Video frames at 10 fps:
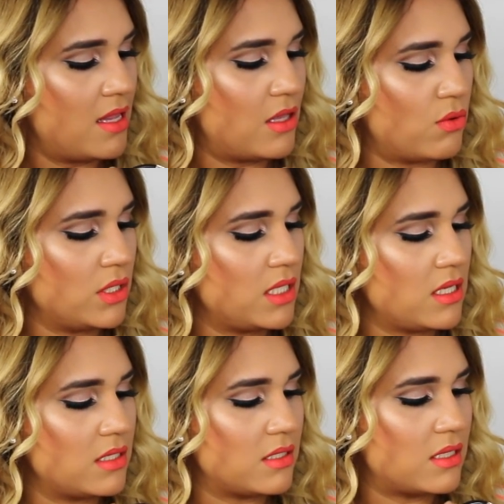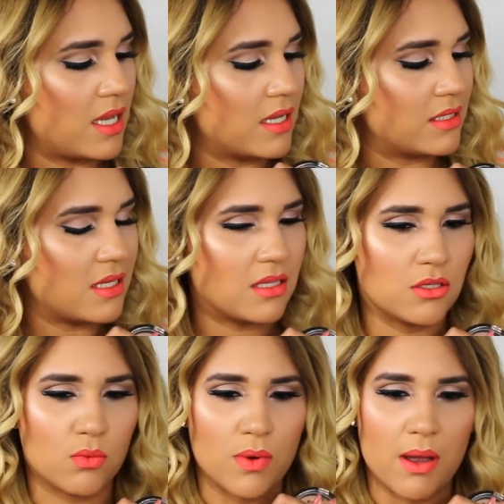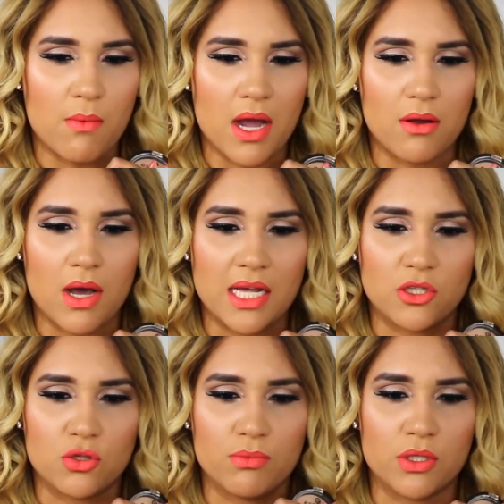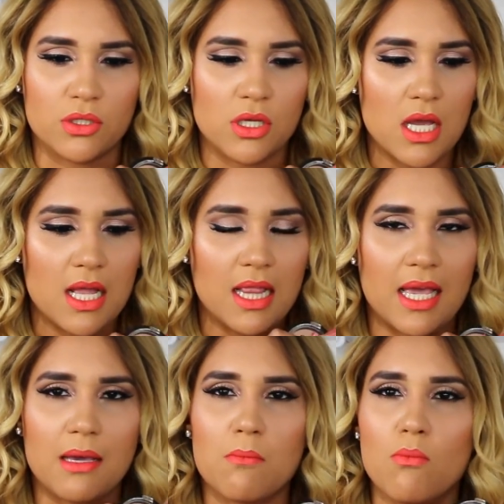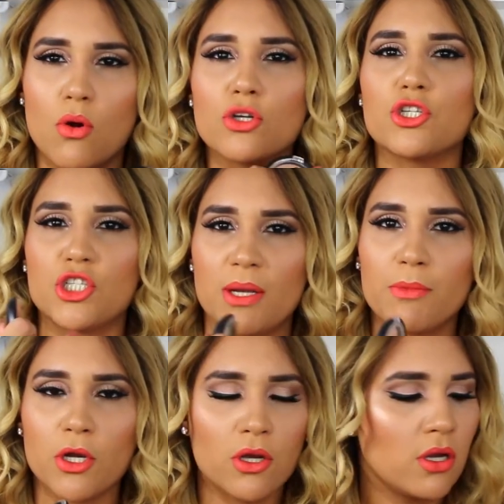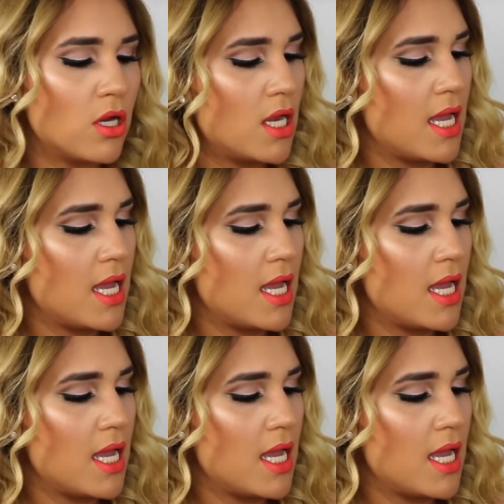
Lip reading: The only thing is, like I said, the Wet n Wild has too much, like, more shimmer,